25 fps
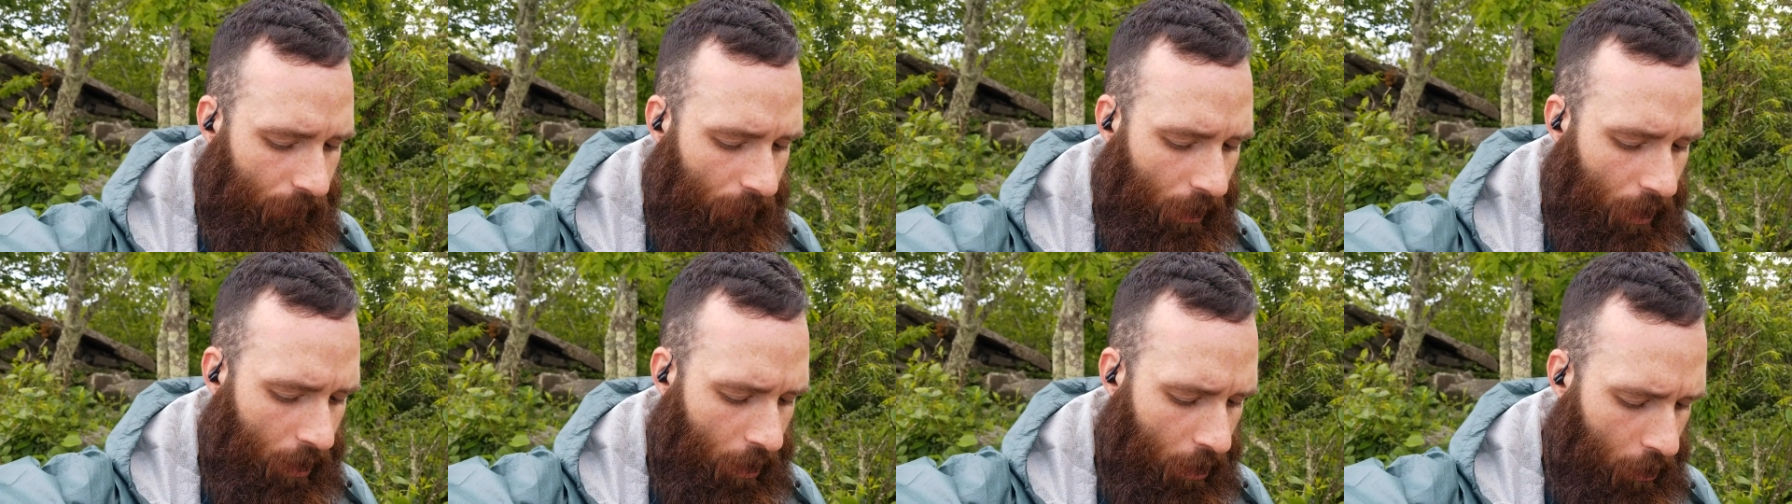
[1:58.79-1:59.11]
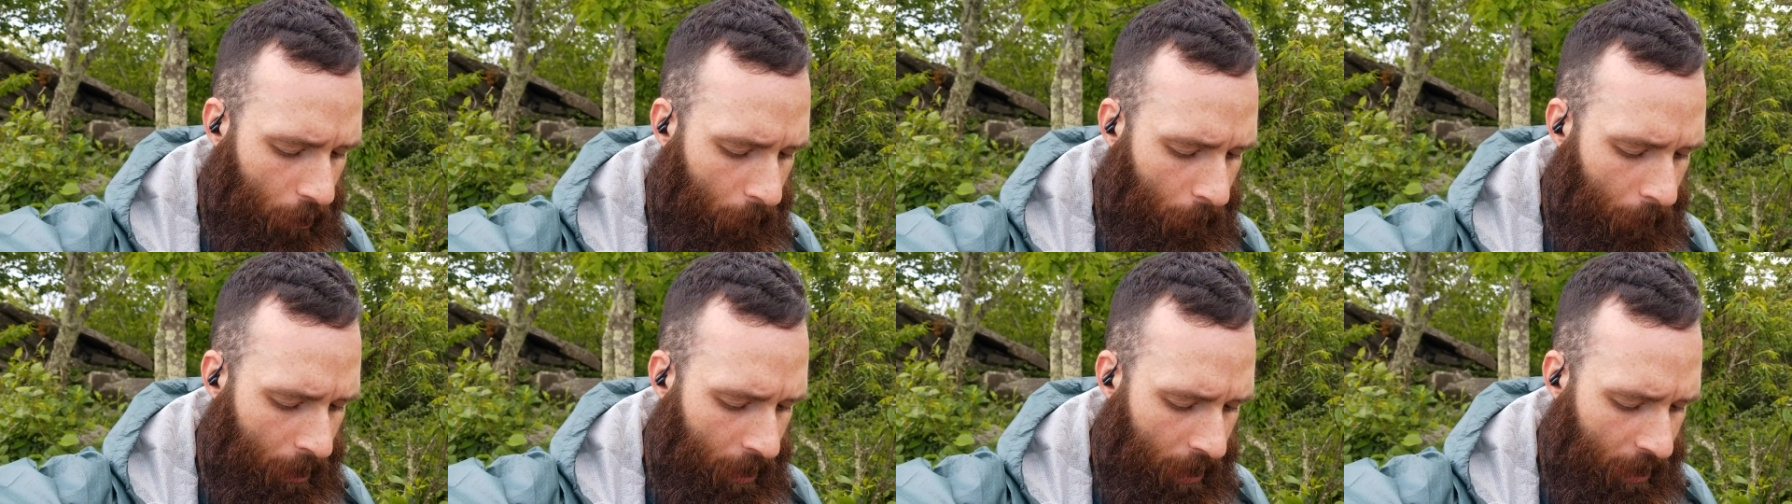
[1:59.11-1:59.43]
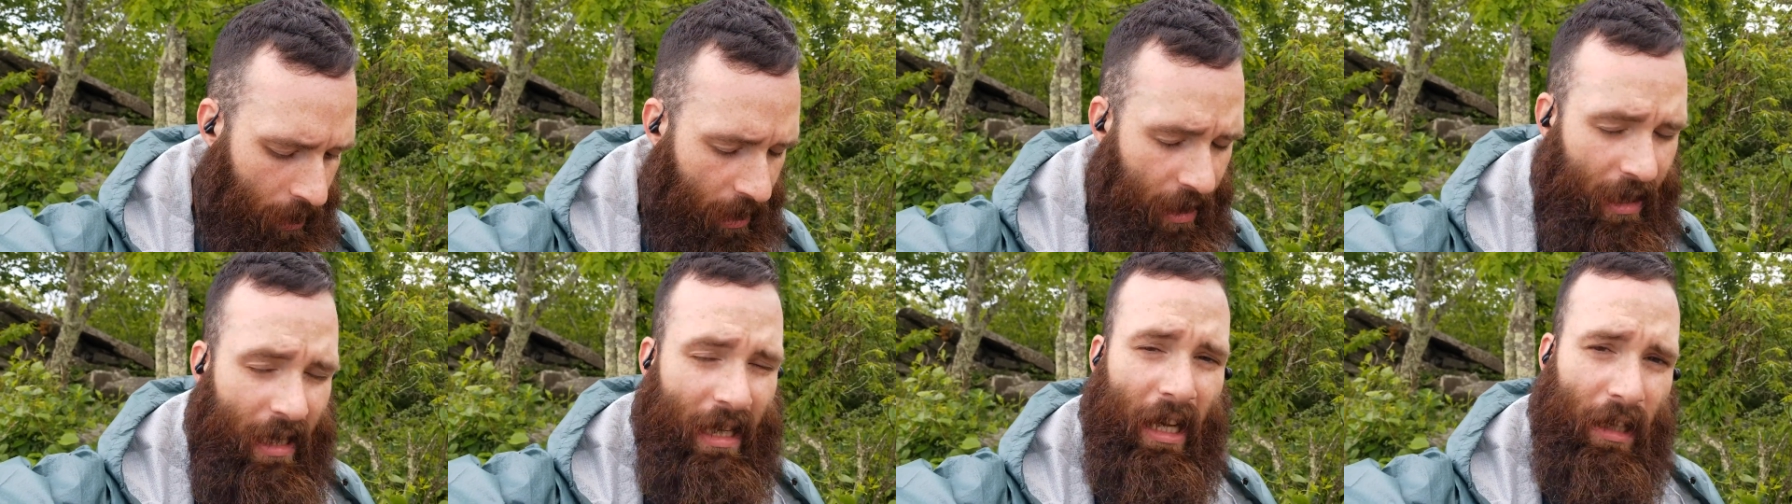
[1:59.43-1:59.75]
um,
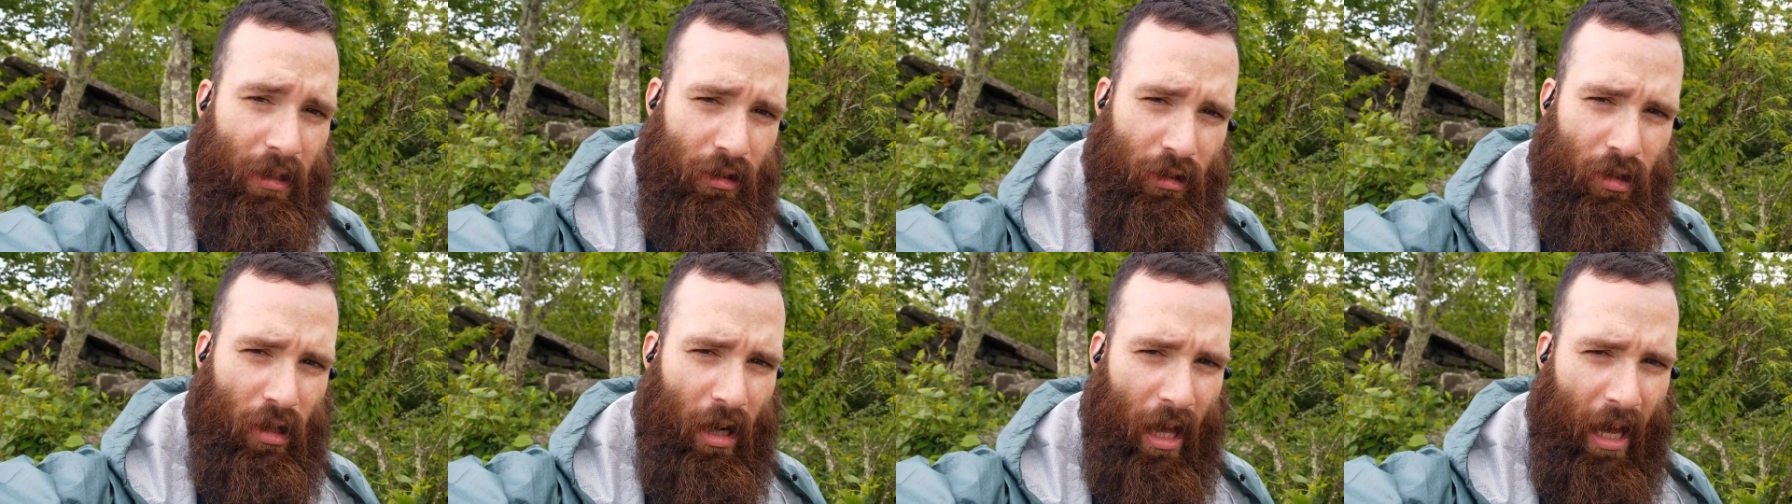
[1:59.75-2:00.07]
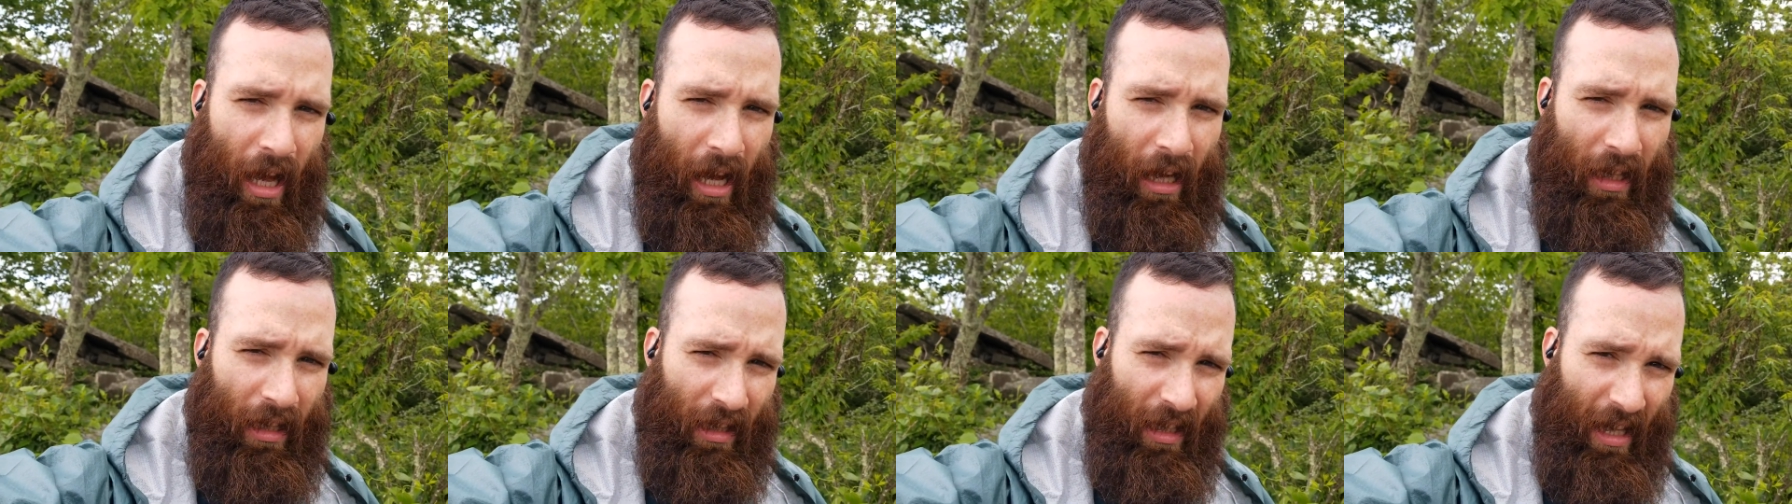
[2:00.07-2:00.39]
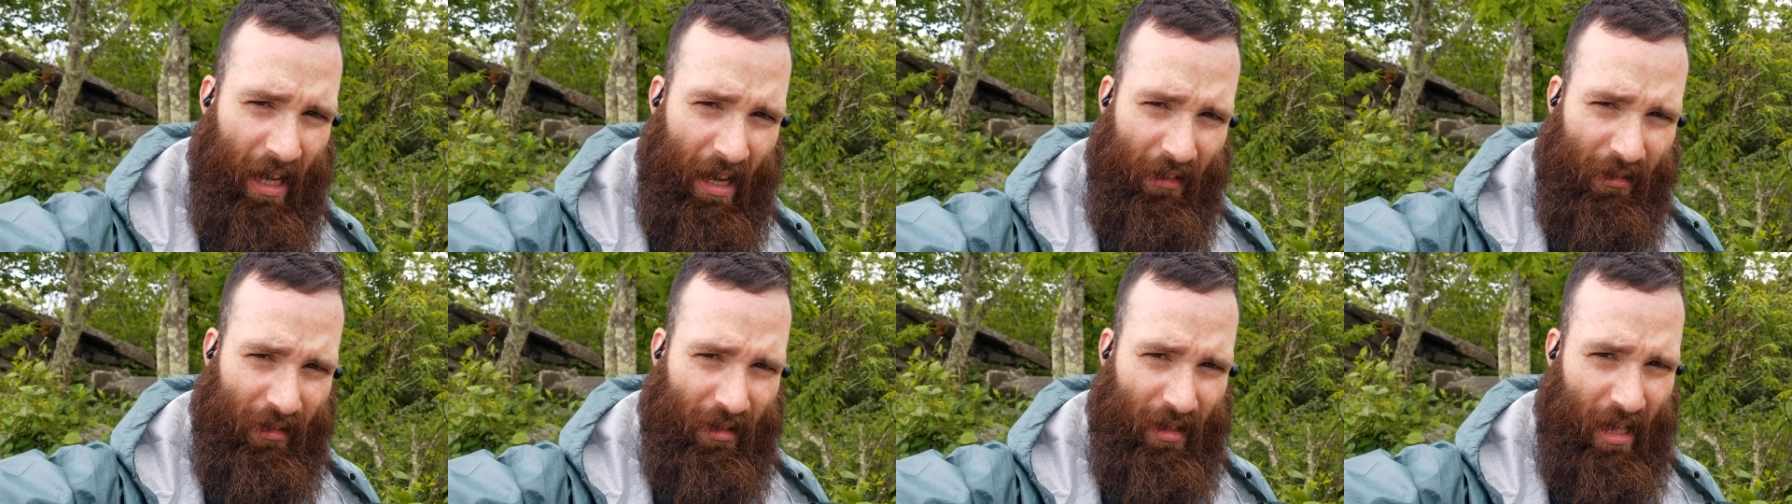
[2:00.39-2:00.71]
yesterday I
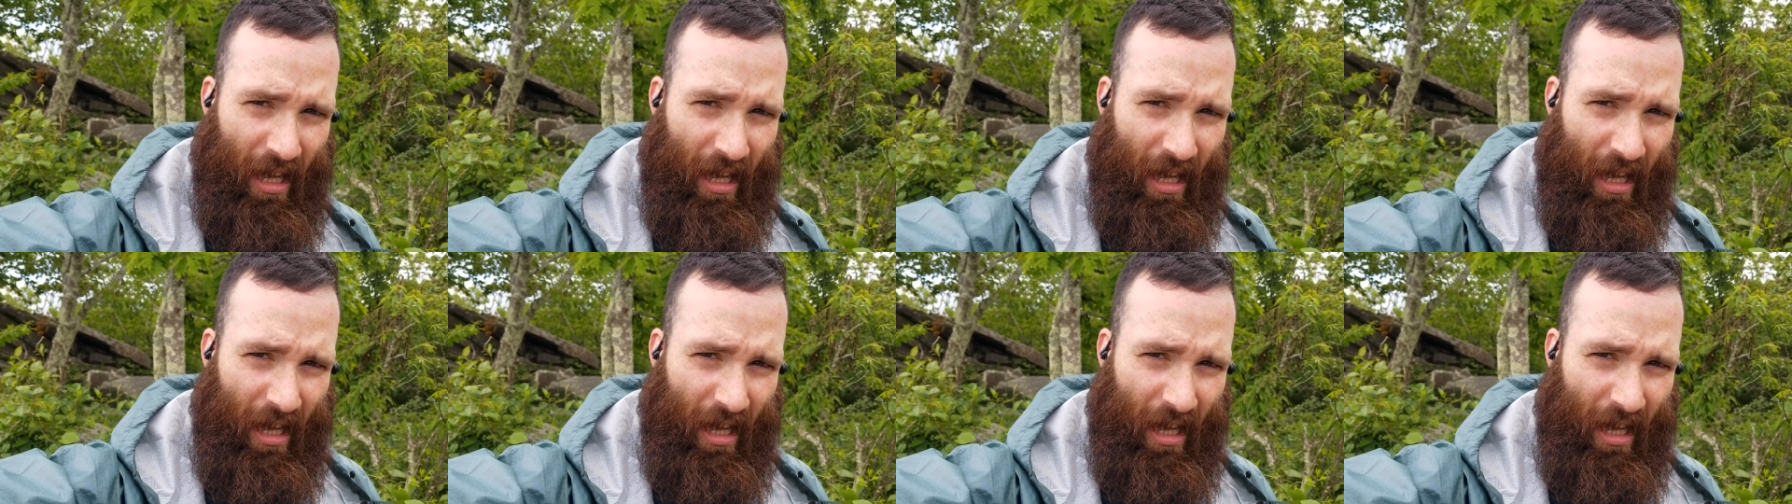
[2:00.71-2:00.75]
left,